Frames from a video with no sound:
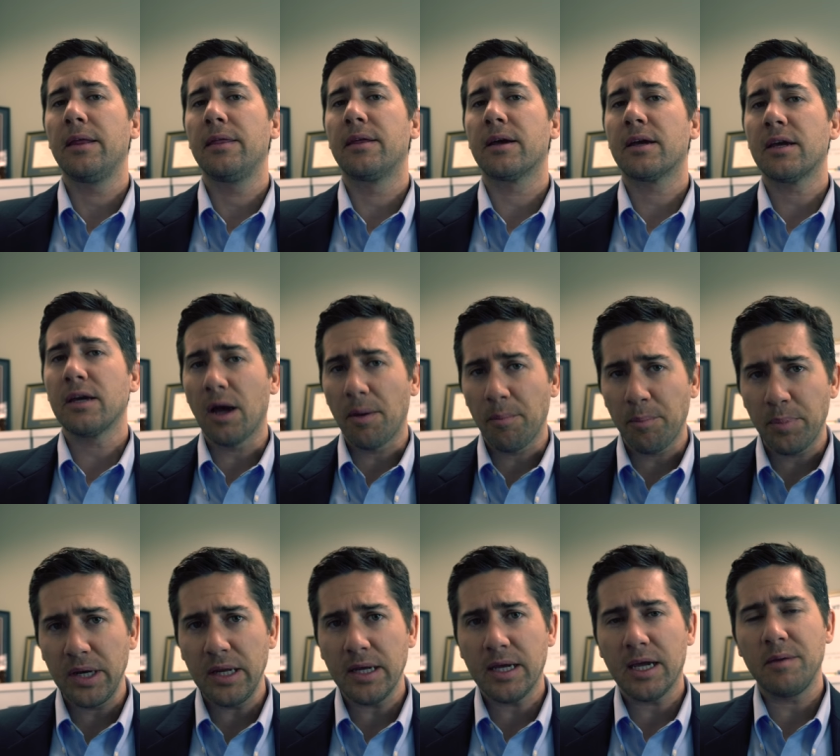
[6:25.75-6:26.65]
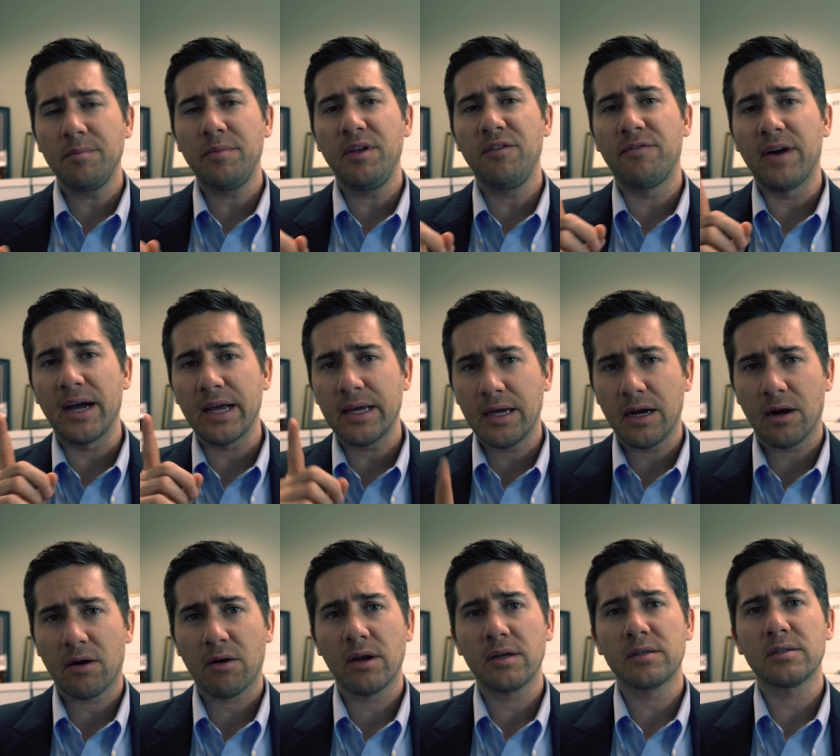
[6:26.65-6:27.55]
The company can be
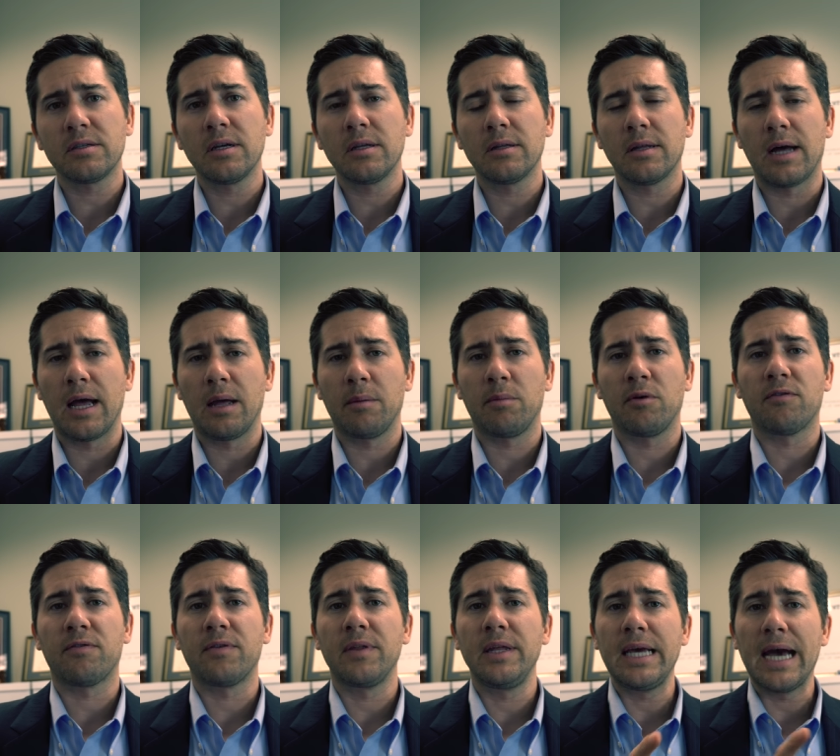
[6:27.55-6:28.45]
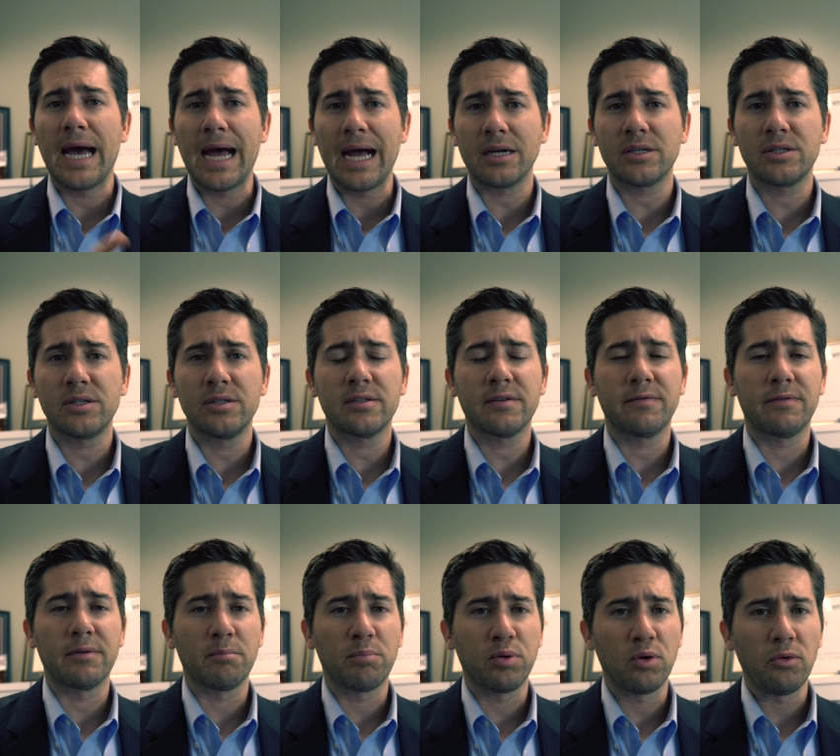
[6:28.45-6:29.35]
vicariously liable for the actions
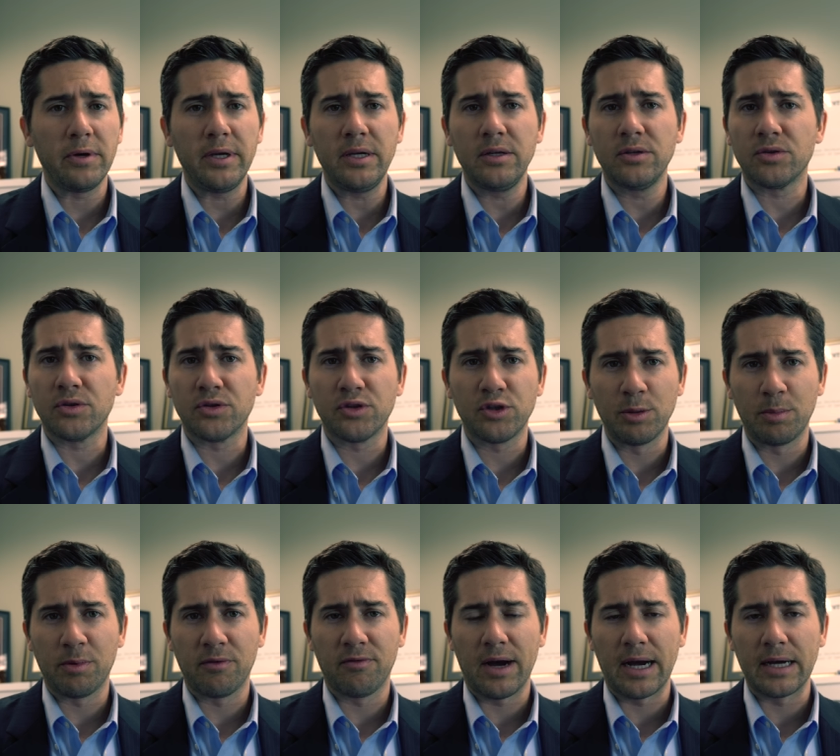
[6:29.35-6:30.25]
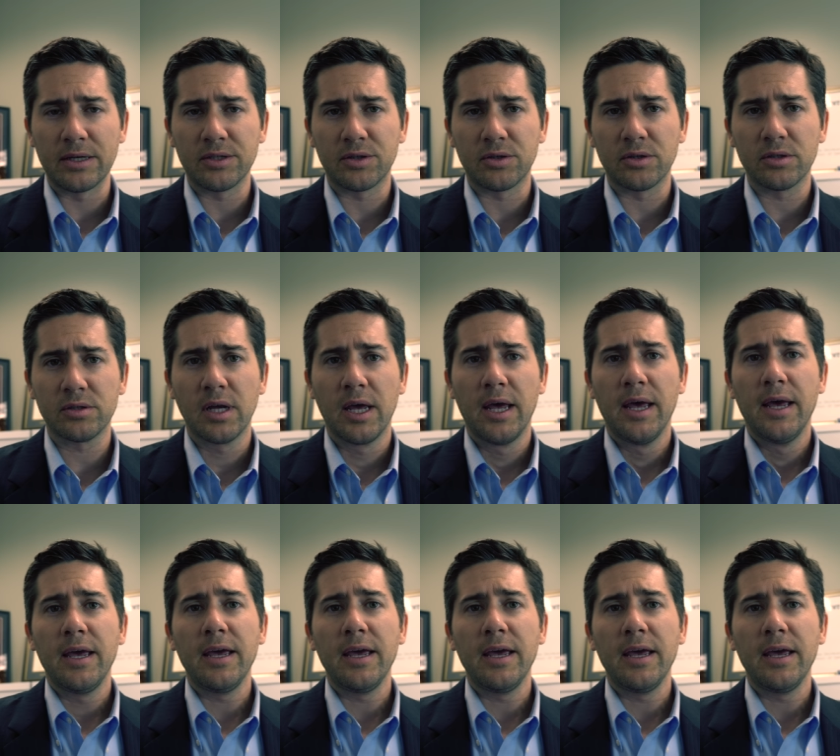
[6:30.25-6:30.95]
of employees or supervisors